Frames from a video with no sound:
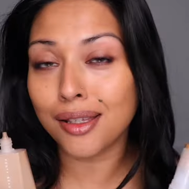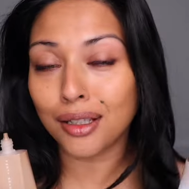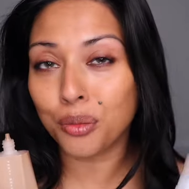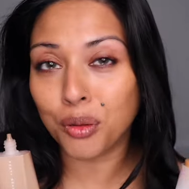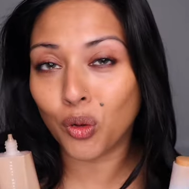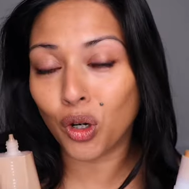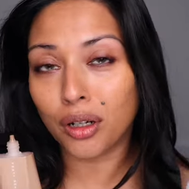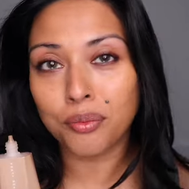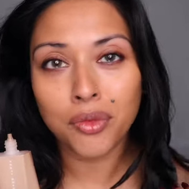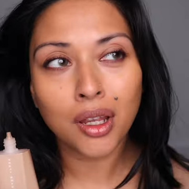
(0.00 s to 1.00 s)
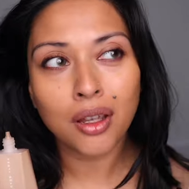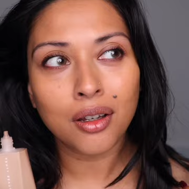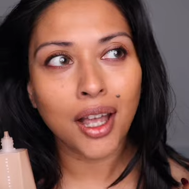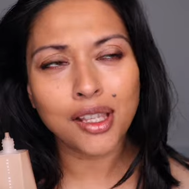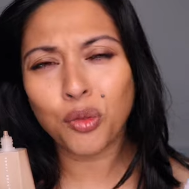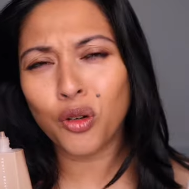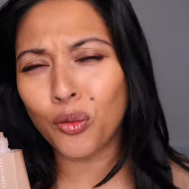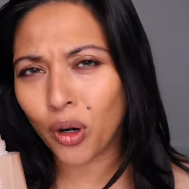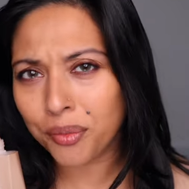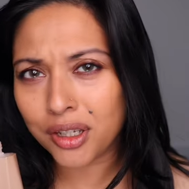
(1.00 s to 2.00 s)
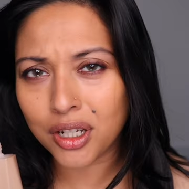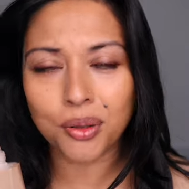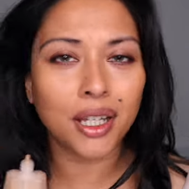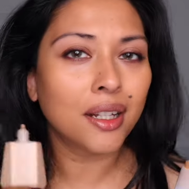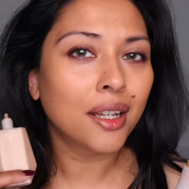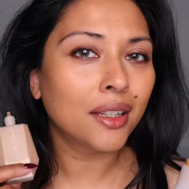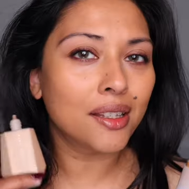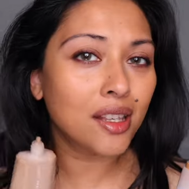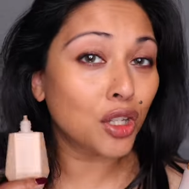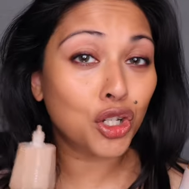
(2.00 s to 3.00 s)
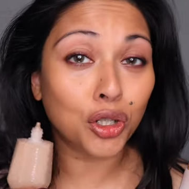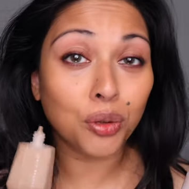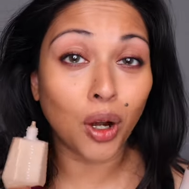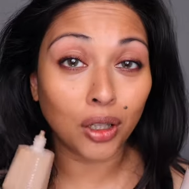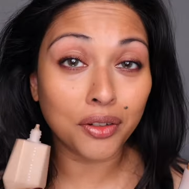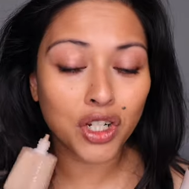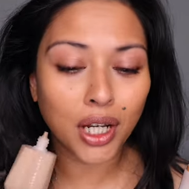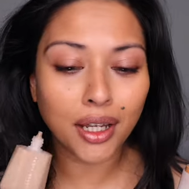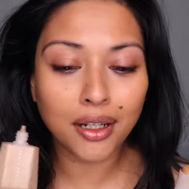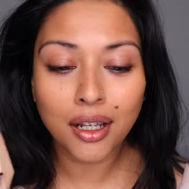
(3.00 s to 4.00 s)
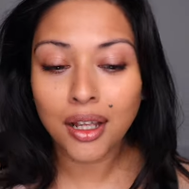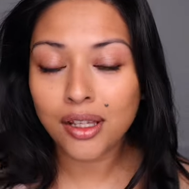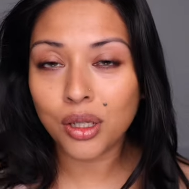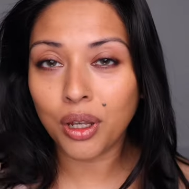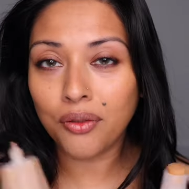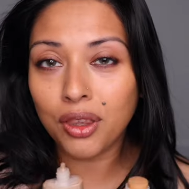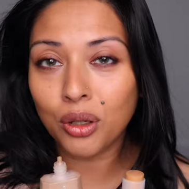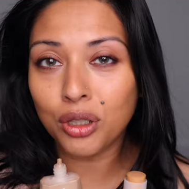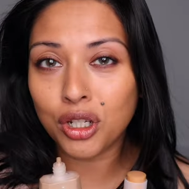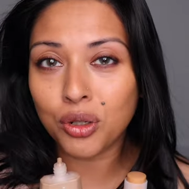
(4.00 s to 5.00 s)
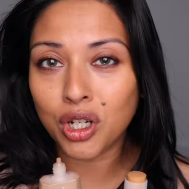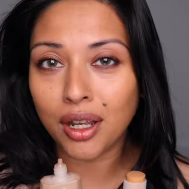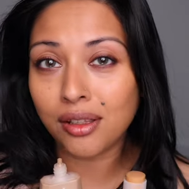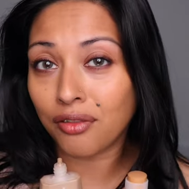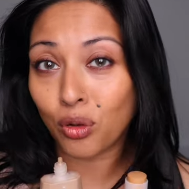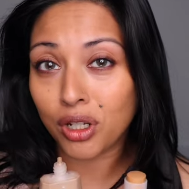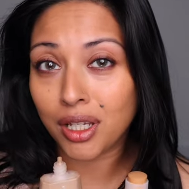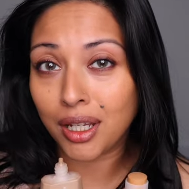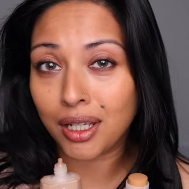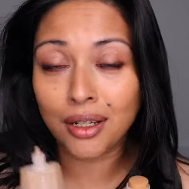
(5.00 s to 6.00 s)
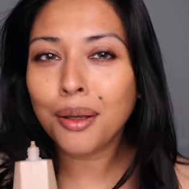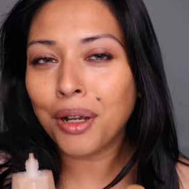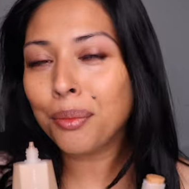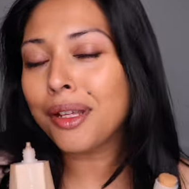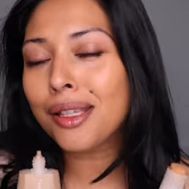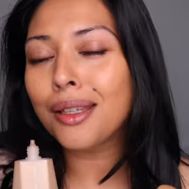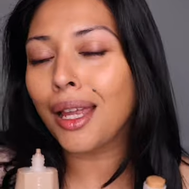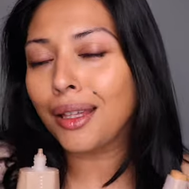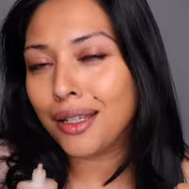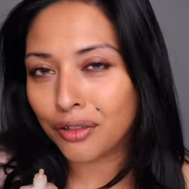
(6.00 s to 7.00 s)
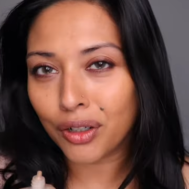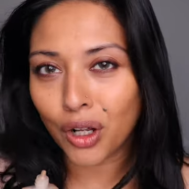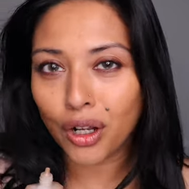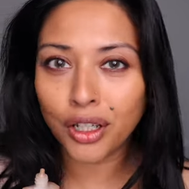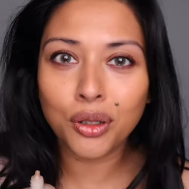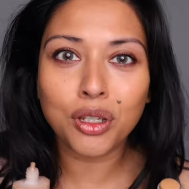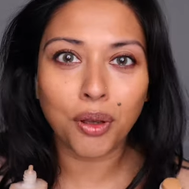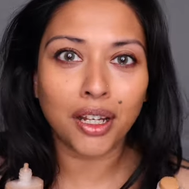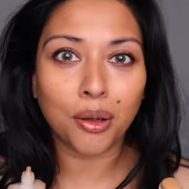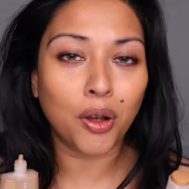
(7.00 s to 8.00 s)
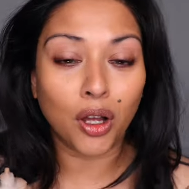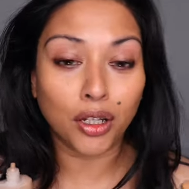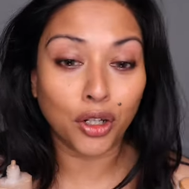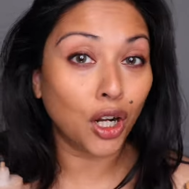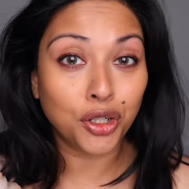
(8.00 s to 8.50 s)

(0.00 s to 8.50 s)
is a little bit more has more warmth to it. This is a true olive shade, so even though the two shades are 14, it might be slightly different on you depending upon your